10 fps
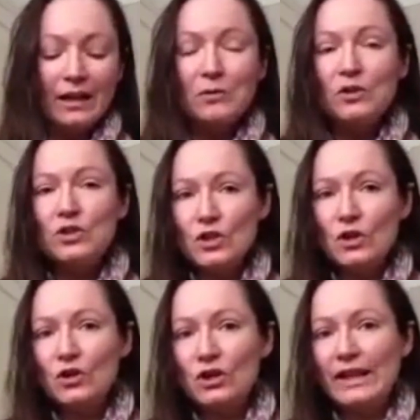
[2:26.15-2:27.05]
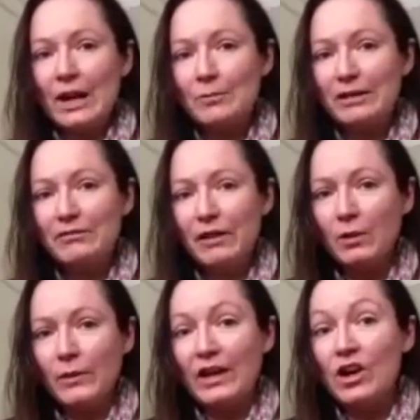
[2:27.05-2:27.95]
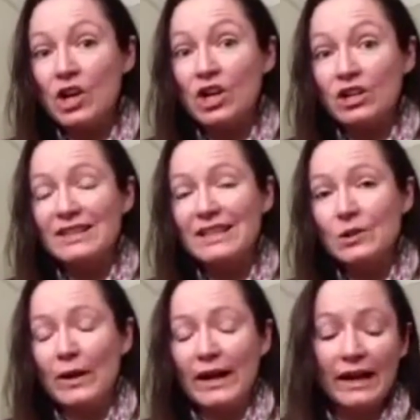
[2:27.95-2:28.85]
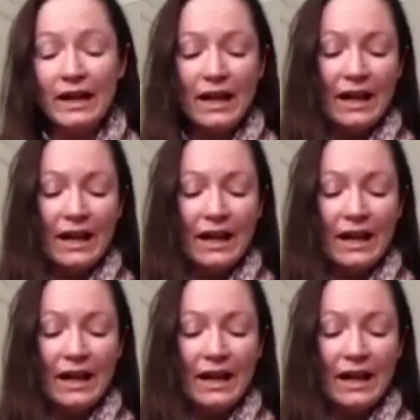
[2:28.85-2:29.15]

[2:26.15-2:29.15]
You should all now be following Aung San Suu Kyi,